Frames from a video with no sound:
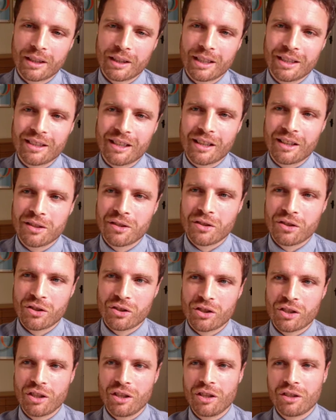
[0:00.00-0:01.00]
There's a
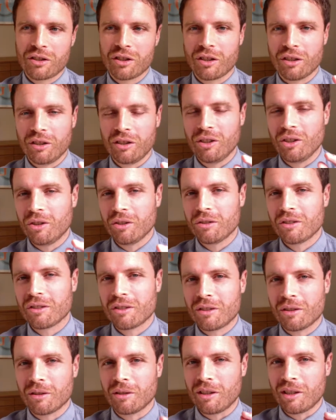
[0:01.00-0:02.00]
certain nod
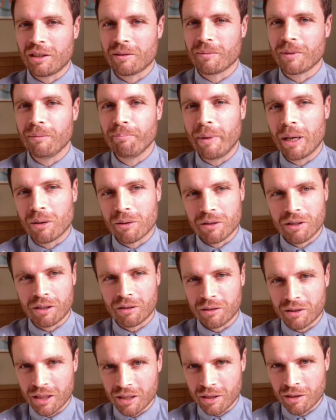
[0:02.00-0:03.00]
to the Metal
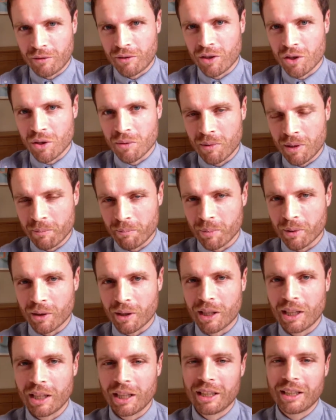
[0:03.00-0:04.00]
Slug sense of humour,
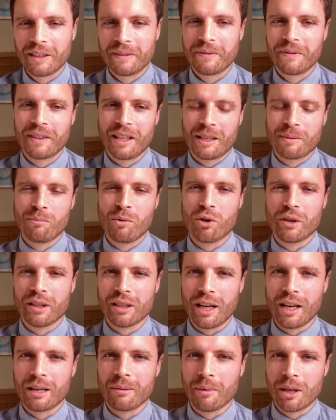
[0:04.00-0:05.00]
but that's more in
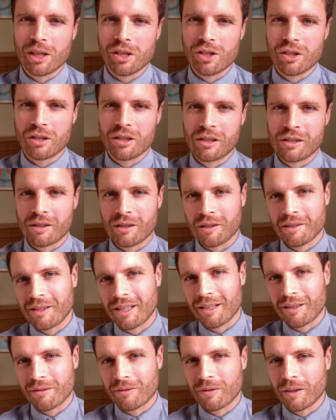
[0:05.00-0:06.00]
the animations and the
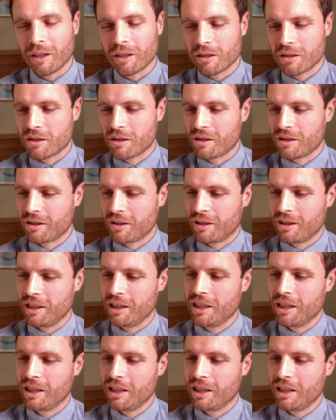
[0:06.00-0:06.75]
sound effects,